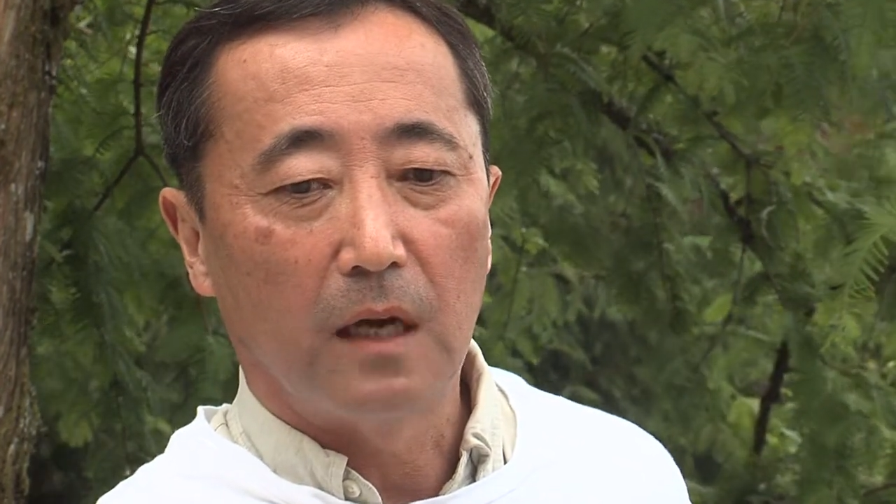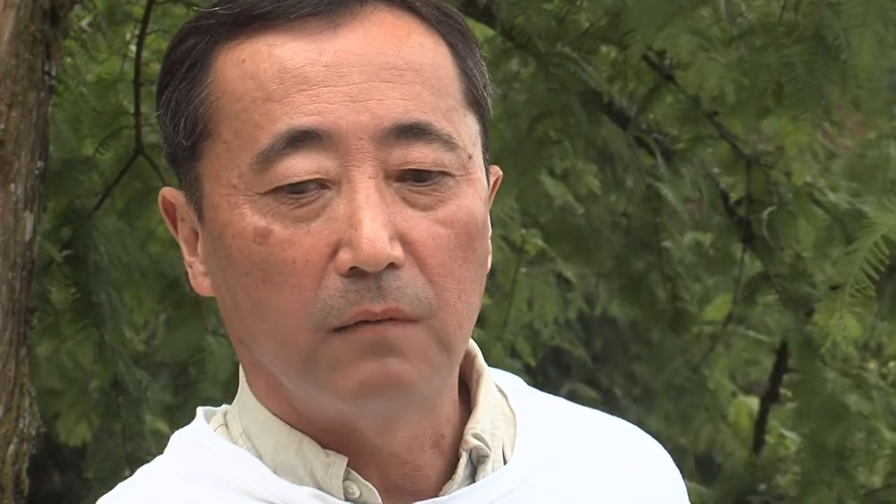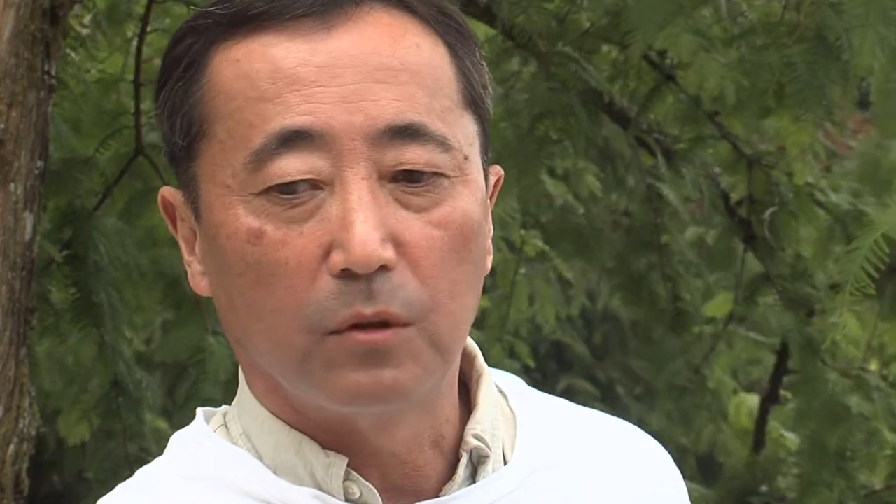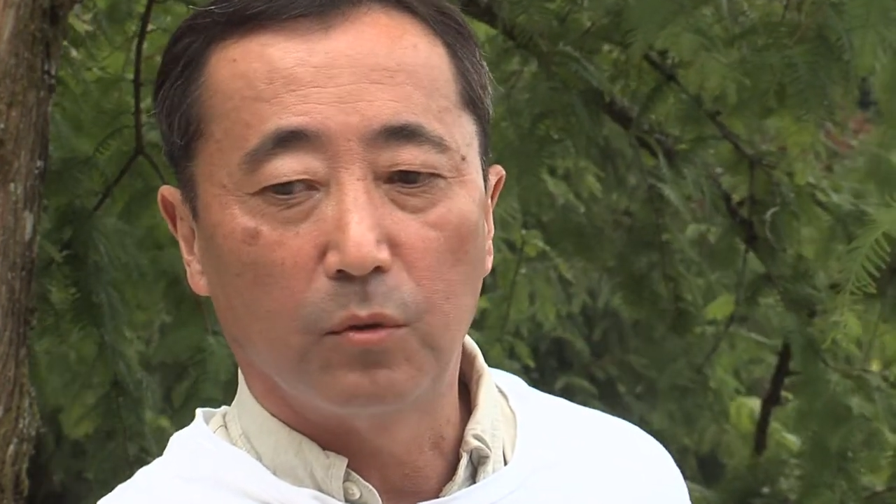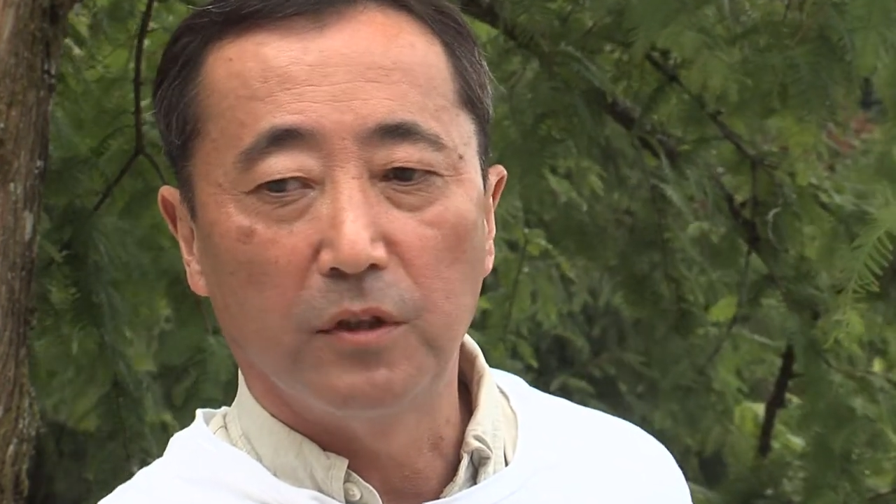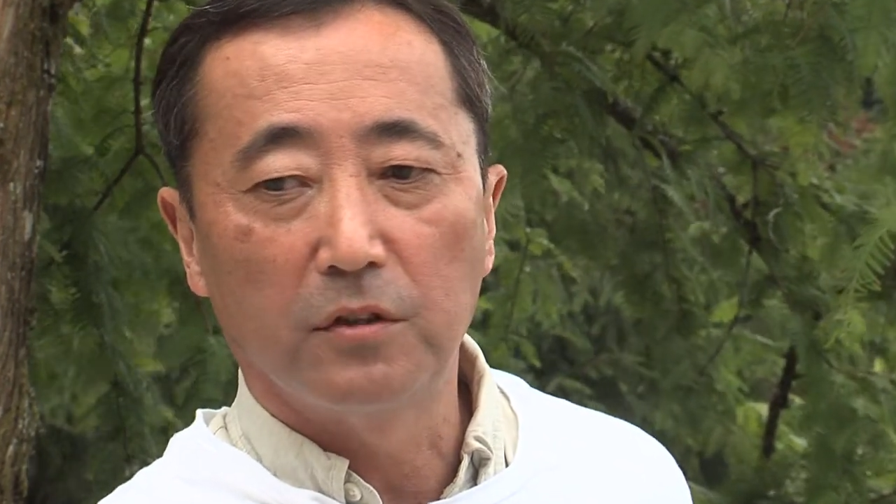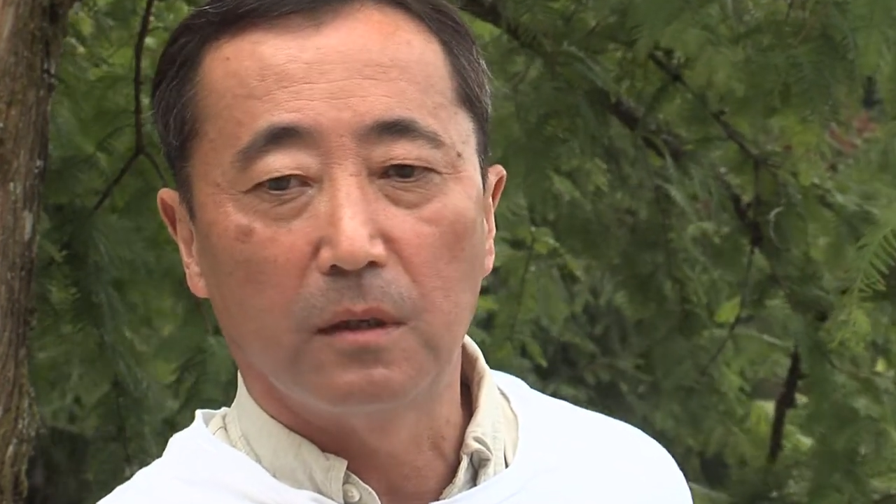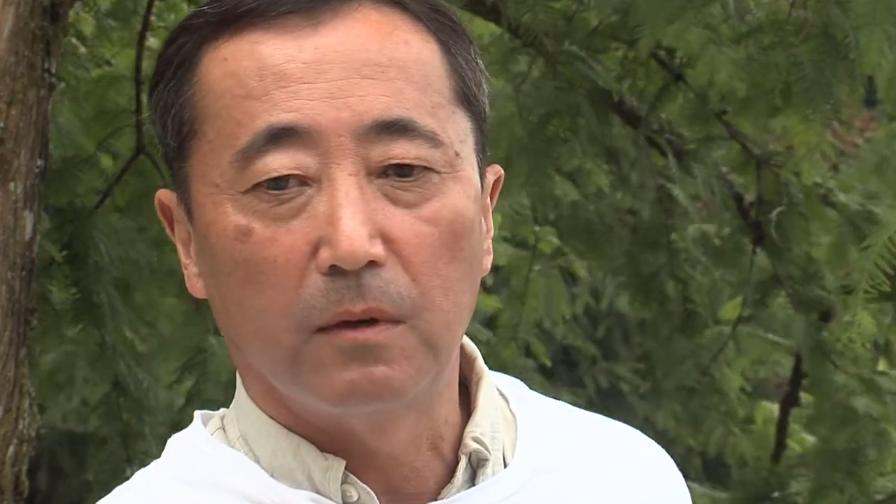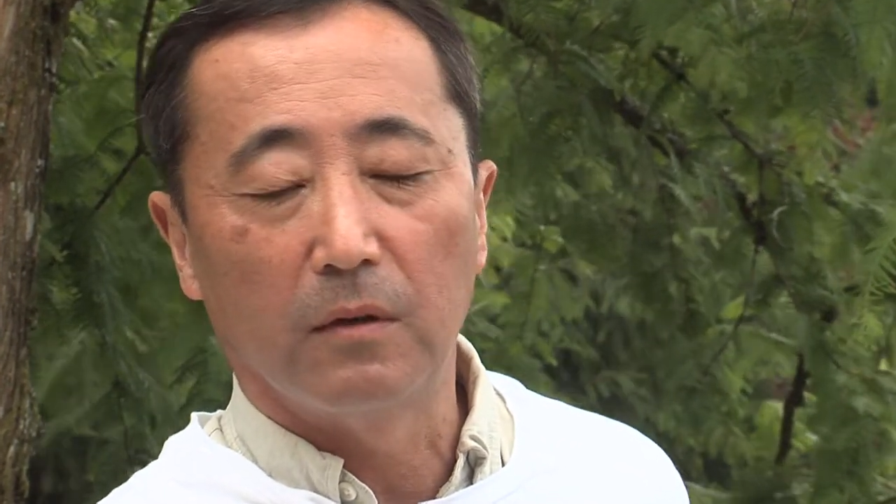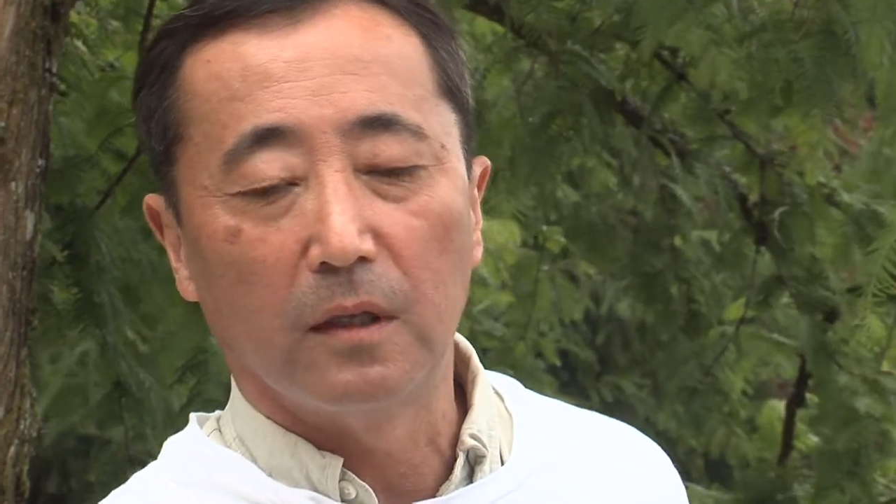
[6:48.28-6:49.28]
have a
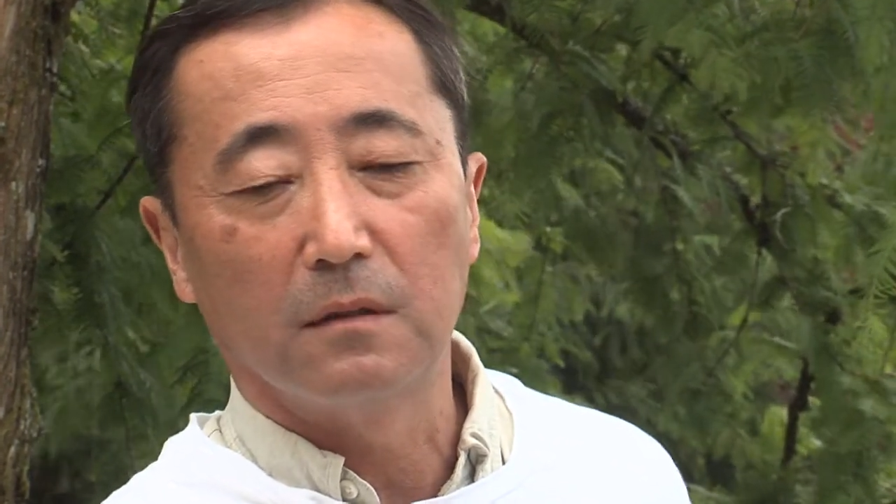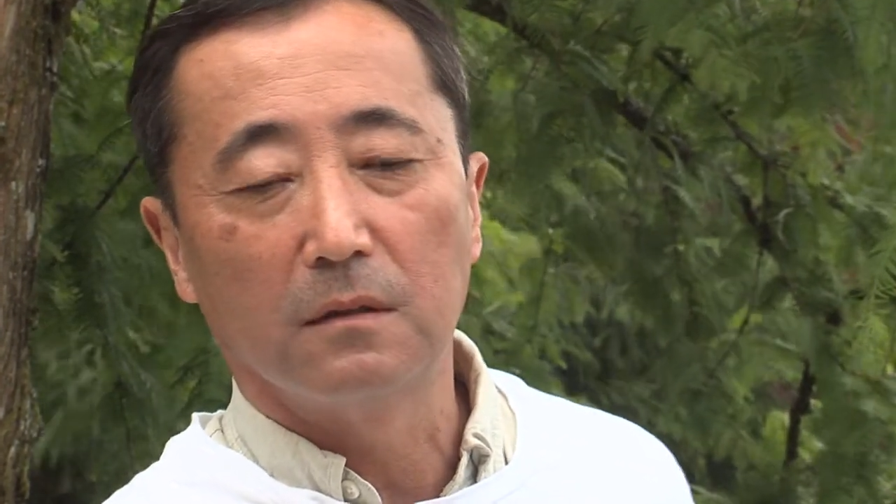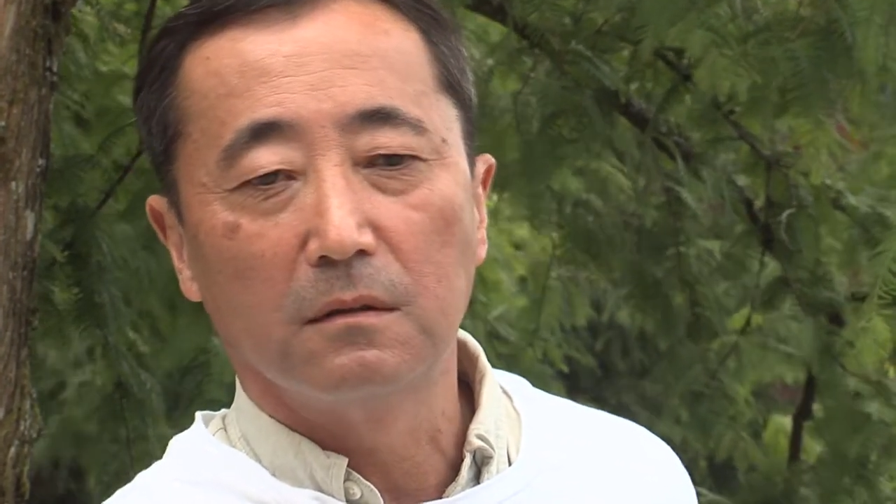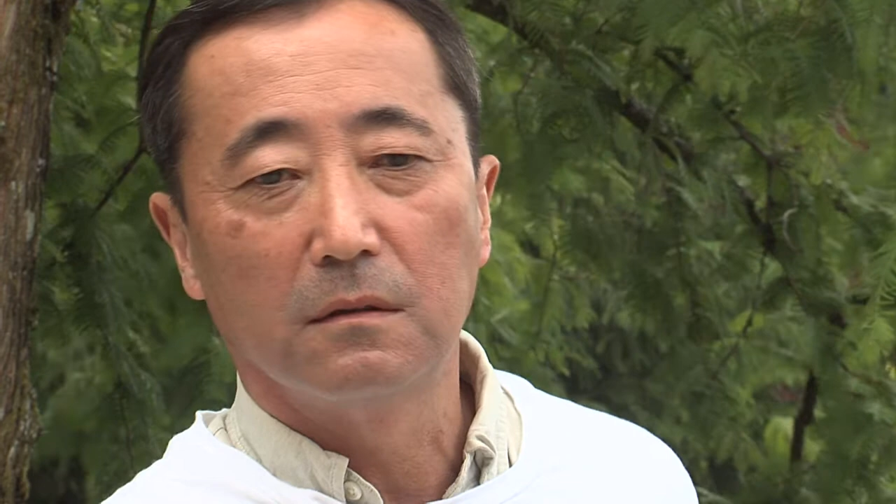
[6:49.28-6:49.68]
question about that.